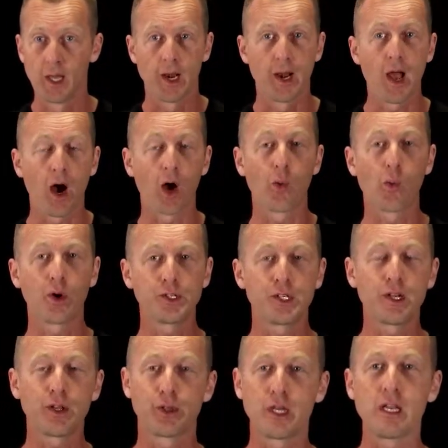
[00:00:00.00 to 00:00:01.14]
Now, I want you
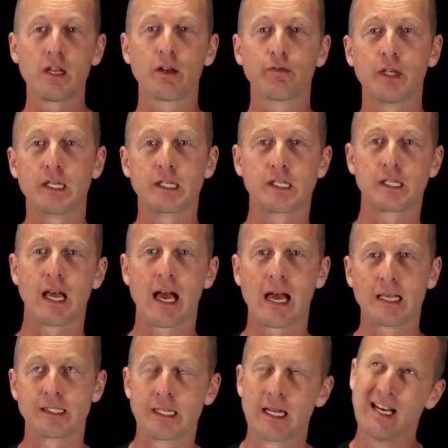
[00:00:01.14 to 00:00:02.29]
to think of this
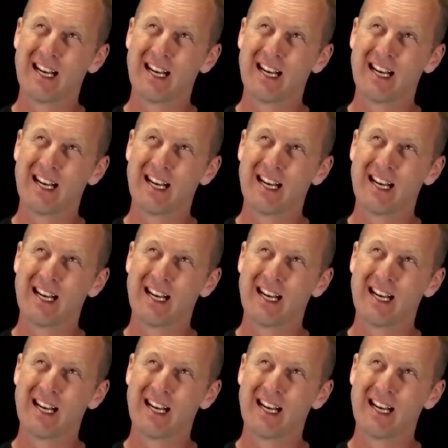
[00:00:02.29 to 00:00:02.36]
as